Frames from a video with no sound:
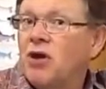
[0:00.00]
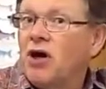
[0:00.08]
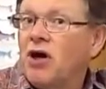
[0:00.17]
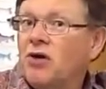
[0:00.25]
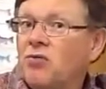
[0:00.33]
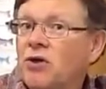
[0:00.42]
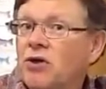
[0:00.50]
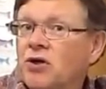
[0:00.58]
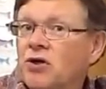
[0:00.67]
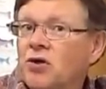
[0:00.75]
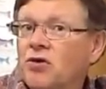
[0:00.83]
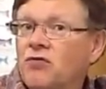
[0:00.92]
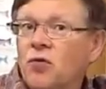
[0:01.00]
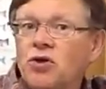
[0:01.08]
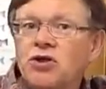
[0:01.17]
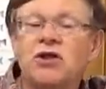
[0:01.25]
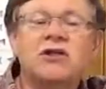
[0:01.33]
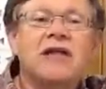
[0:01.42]
but we're
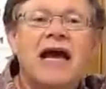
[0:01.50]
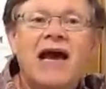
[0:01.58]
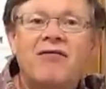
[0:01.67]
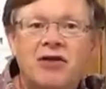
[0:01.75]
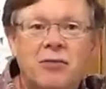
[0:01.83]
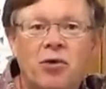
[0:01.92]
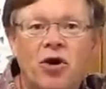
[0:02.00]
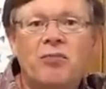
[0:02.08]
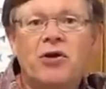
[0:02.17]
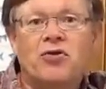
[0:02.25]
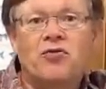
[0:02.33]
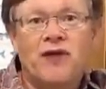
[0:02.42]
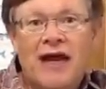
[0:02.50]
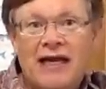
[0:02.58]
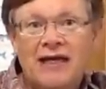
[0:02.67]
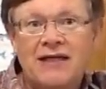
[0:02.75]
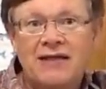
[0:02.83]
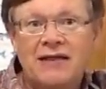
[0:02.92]
fortunate to have a departmental
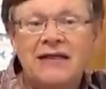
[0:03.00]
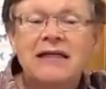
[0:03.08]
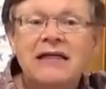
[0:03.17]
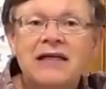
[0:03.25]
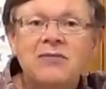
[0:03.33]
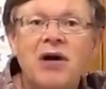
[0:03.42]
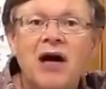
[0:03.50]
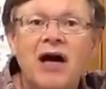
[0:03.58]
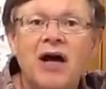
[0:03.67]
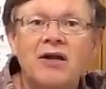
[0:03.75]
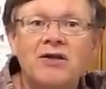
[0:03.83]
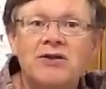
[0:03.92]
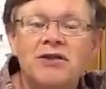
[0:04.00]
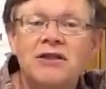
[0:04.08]
van in biology.